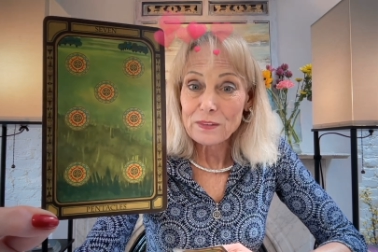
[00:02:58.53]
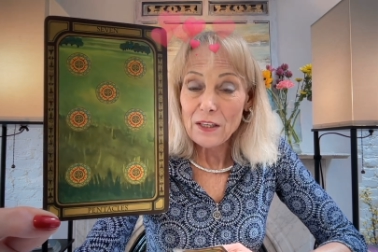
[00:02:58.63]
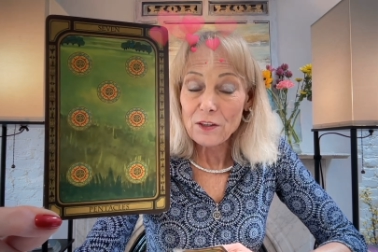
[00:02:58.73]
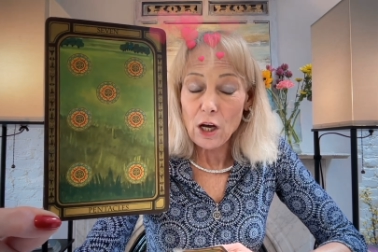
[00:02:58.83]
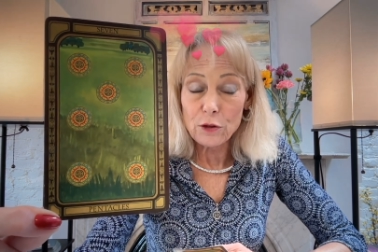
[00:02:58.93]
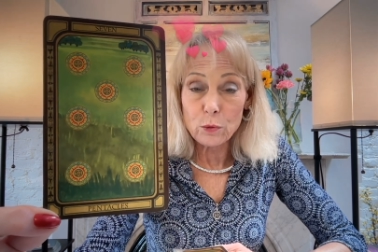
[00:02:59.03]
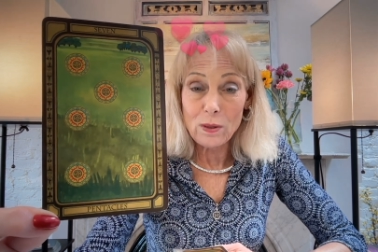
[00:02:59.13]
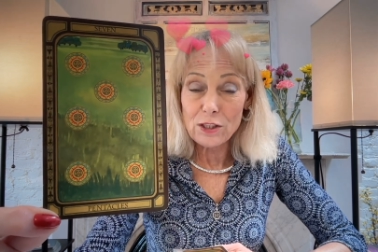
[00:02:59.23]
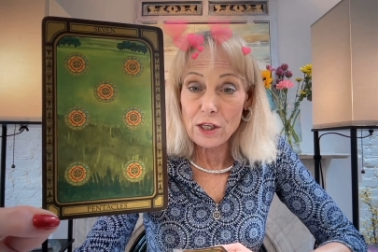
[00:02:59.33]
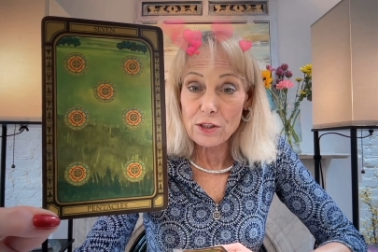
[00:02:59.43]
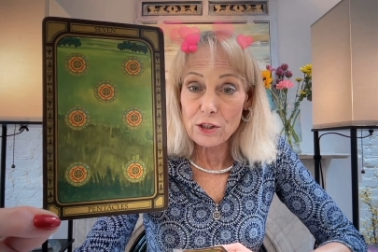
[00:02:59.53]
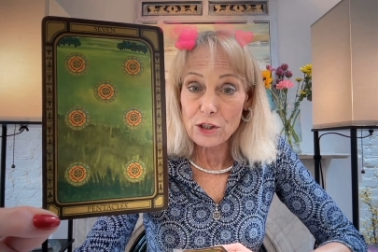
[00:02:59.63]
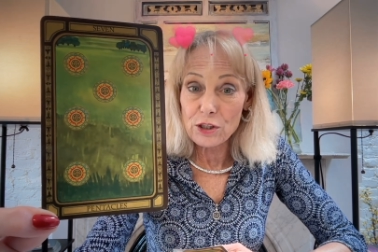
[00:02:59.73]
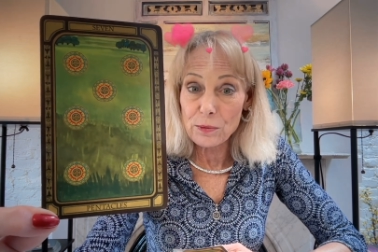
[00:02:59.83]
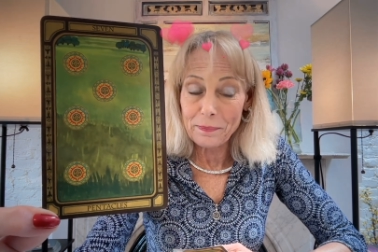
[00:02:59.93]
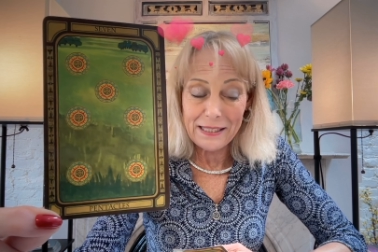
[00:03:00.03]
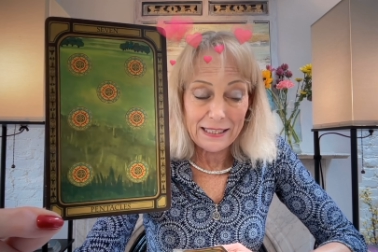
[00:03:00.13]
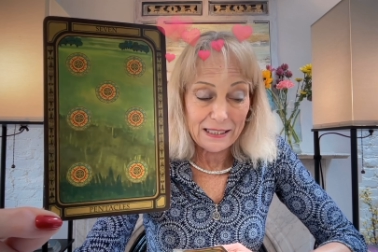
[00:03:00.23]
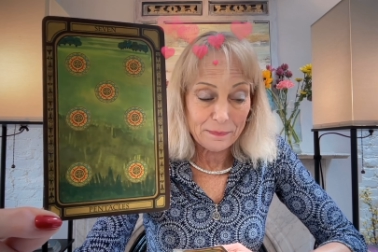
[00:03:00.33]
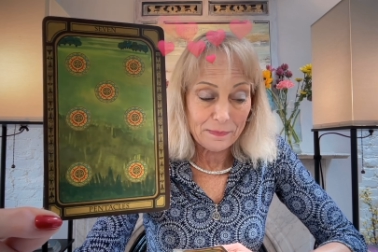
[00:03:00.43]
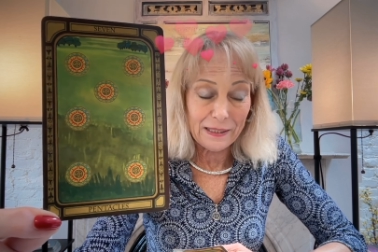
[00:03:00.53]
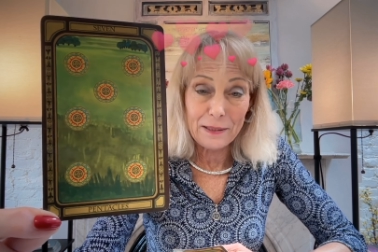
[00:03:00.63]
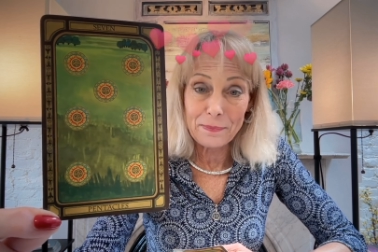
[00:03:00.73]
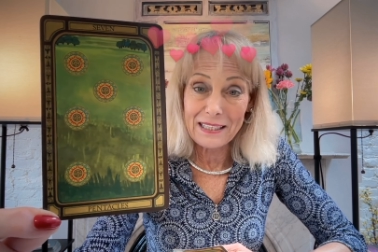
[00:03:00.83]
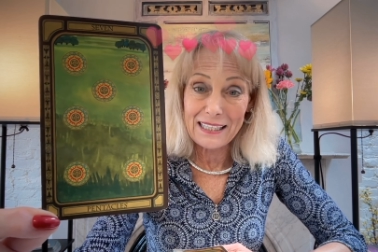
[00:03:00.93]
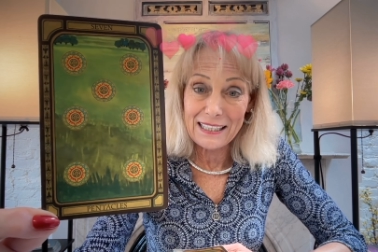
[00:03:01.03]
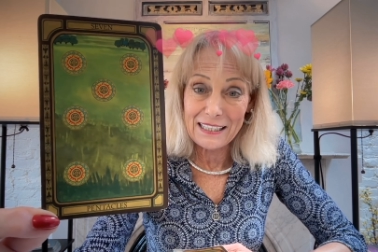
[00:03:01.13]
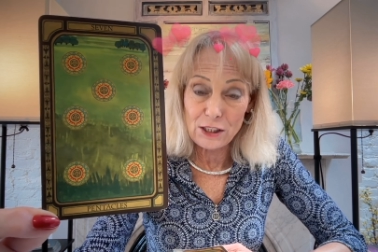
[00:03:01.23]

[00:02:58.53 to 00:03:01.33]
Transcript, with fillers: the other one doesn't just immediately begin.